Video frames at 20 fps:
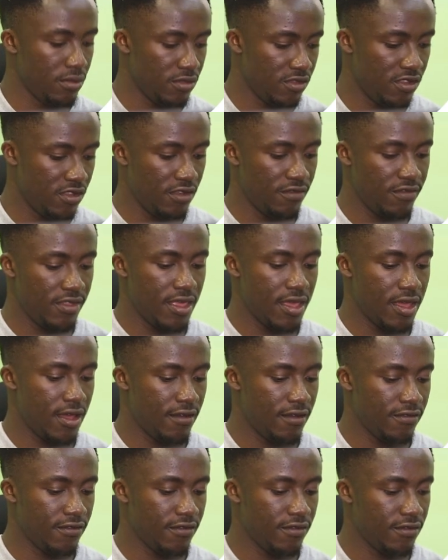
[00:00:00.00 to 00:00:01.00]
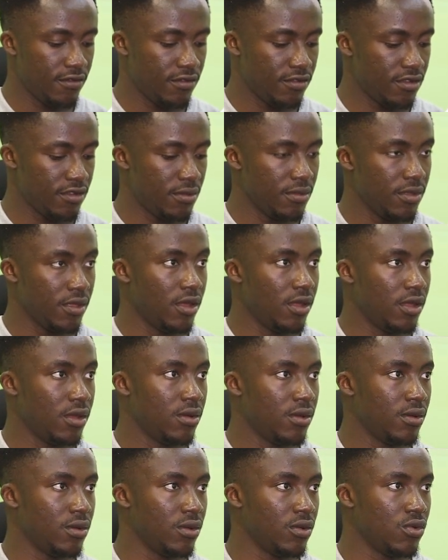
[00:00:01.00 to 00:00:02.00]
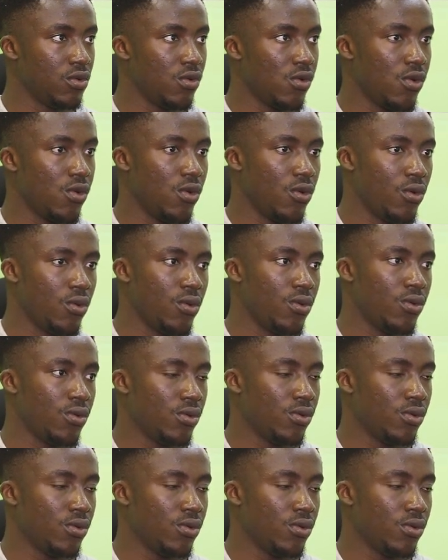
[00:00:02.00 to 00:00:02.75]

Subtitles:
and see if they have something Google.